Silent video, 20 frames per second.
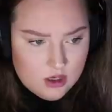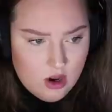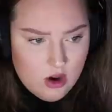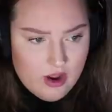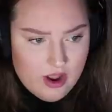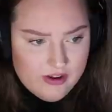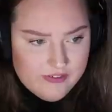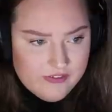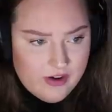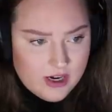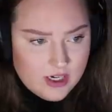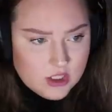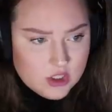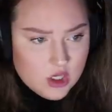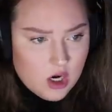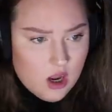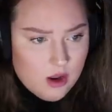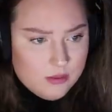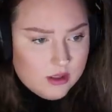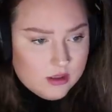Okay, find a
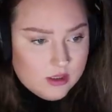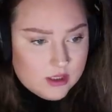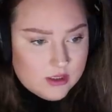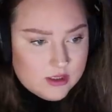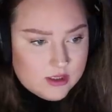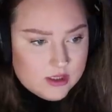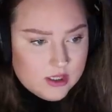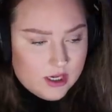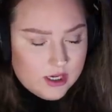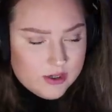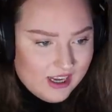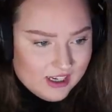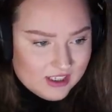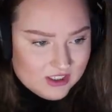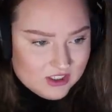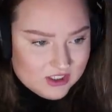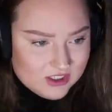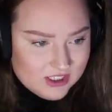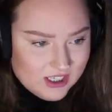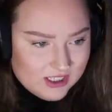job. Let's see.
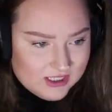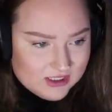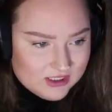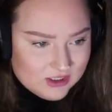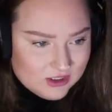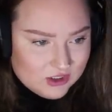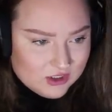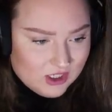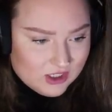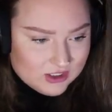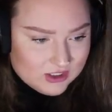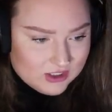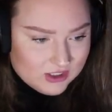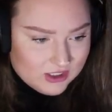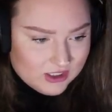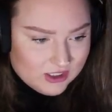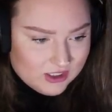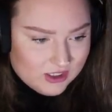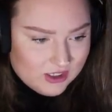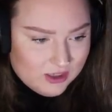Exercise
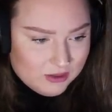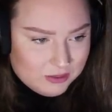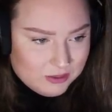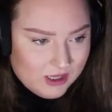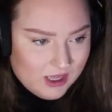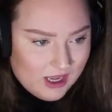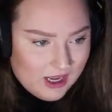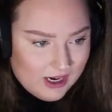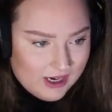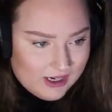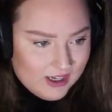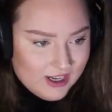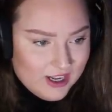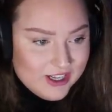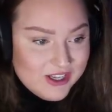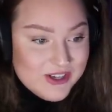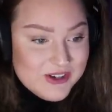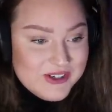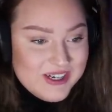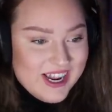instructor. Apply.
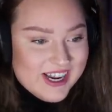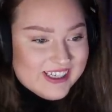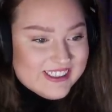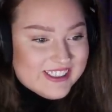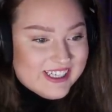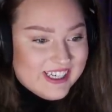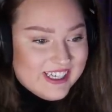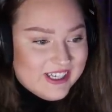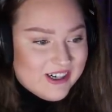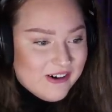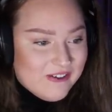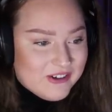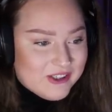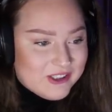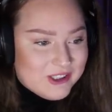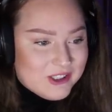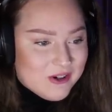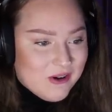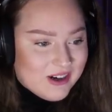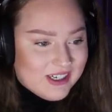You nailed the interview.
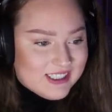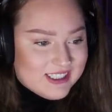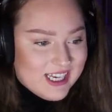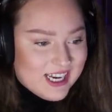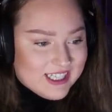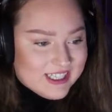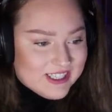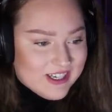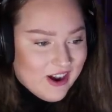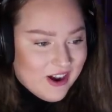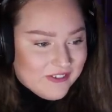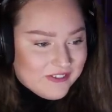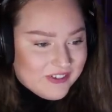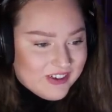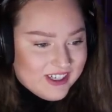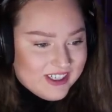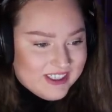Do you want to take the offer?